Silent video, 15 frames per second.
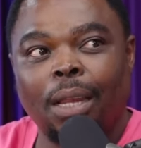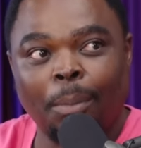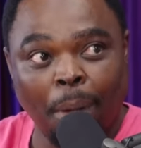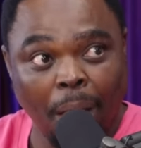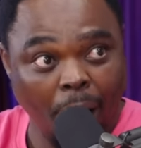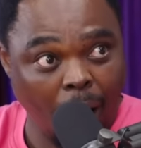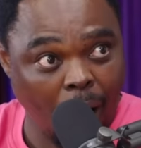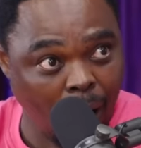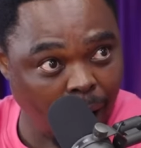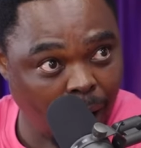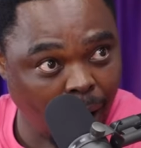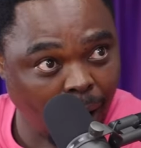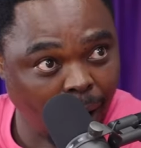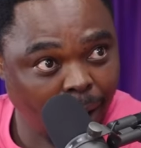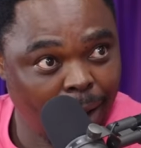I'm like,
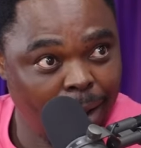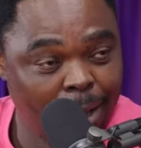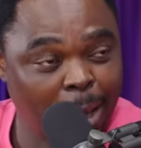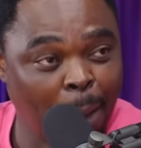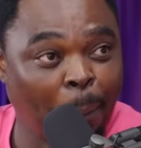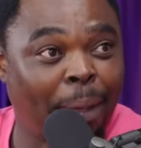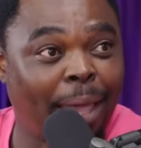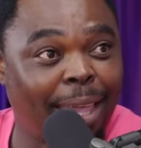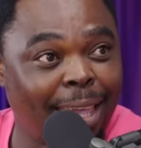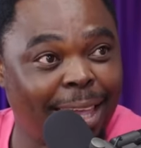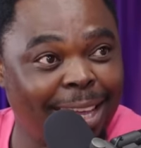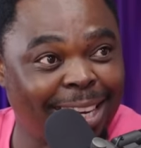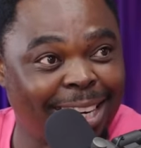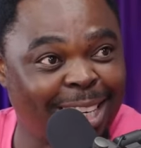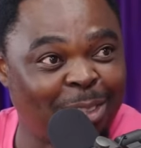you pay
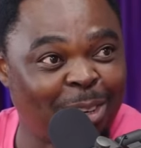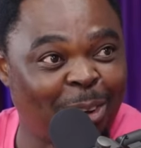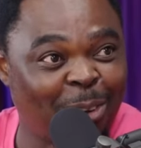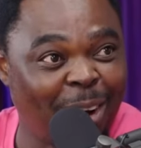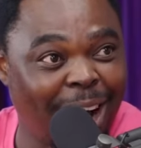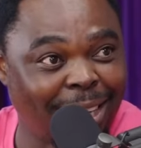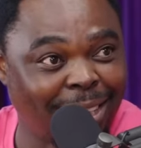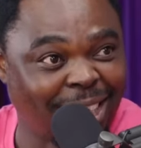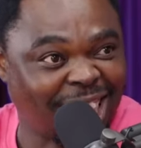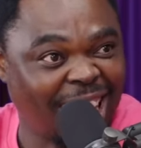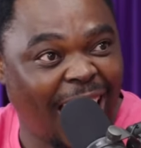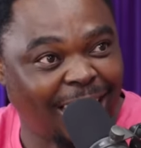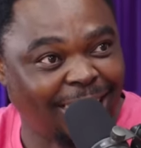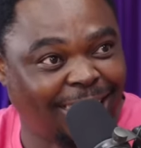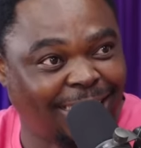increase on 100 rand.